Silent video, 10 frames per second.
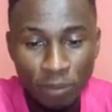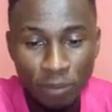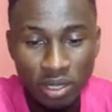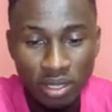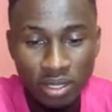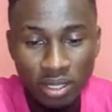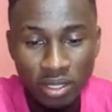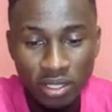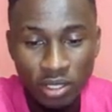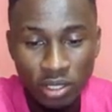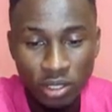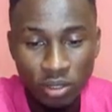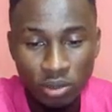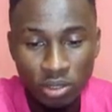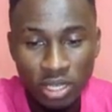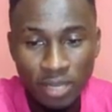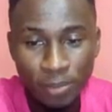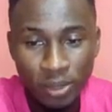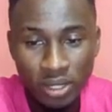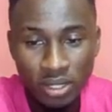Then you get the
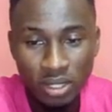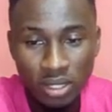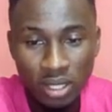point.